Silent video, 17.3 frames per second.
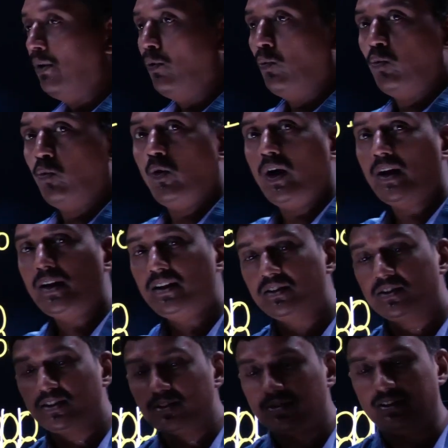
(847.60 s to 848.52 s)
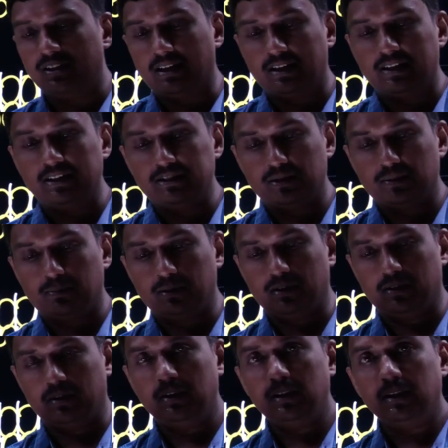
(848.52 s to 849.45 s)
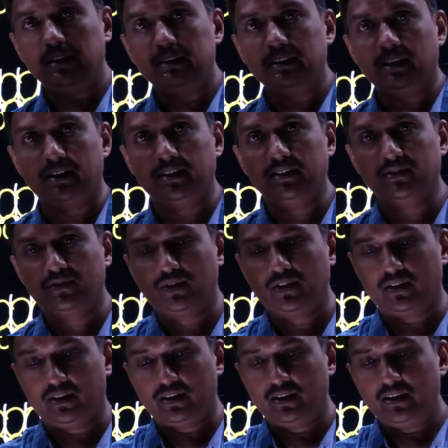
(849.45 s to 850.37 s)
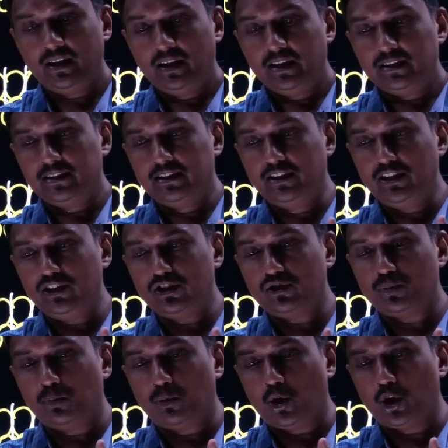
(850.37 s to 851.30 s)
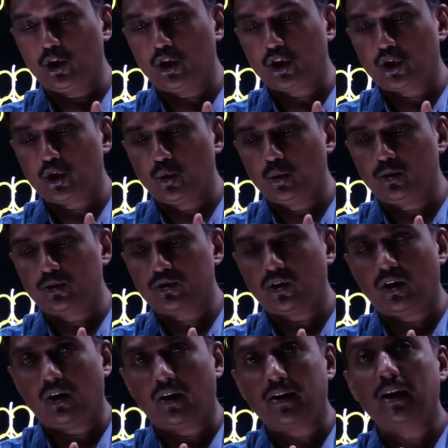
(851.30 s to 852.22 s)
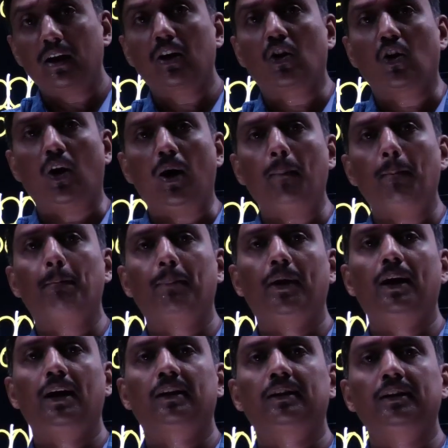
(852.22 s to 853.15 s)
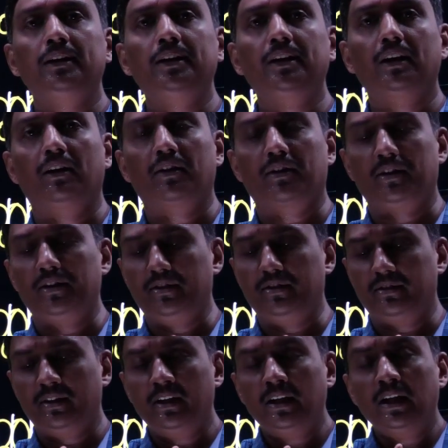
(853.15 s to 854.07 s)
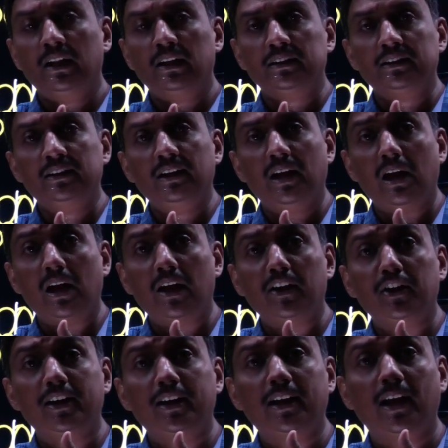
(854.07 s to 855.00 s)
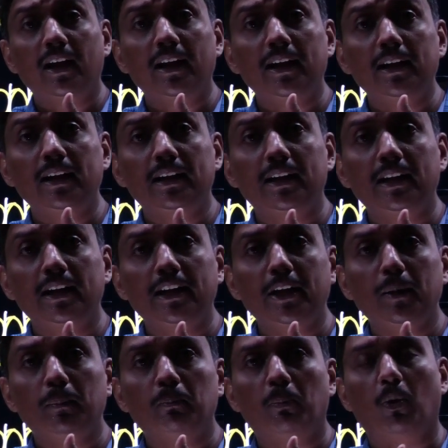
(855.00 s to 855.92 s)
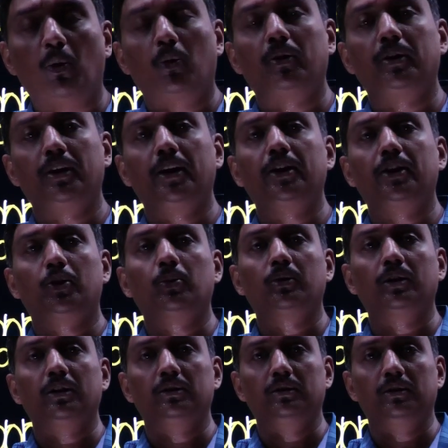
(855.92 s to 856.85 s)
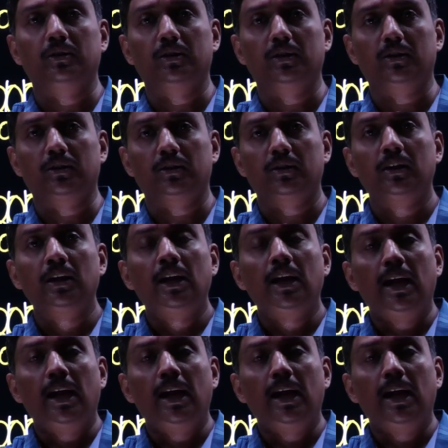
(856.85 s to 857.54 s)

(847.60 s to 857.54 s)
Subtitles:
Why it is negligible? The reason these molecules are compactly arranged. They are tightly bonded together.